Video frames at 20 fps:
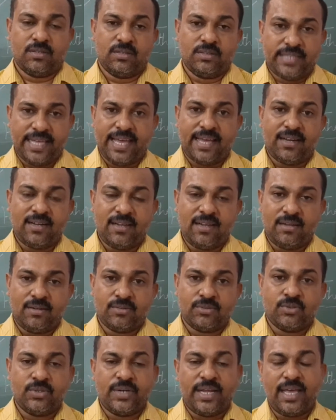
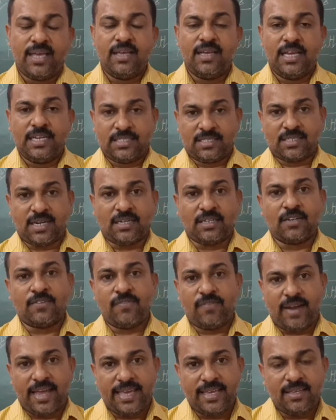there today, it started
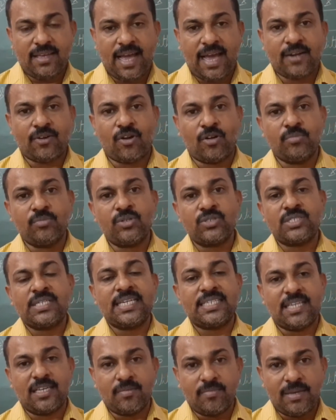flying and
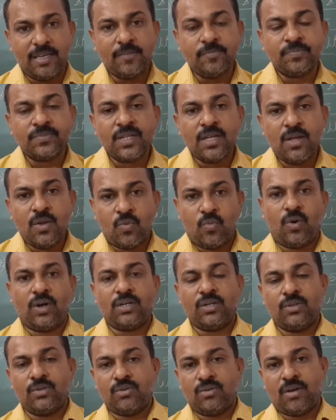almost hitting me,
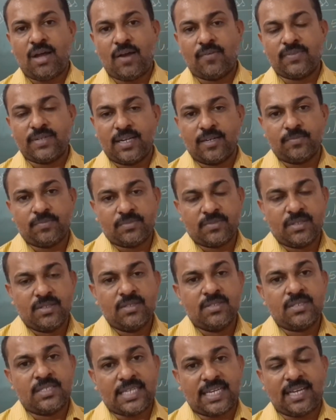what you have done."
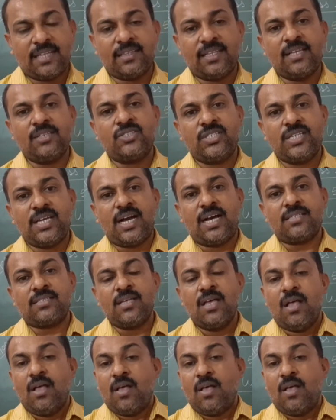Second thing she asked,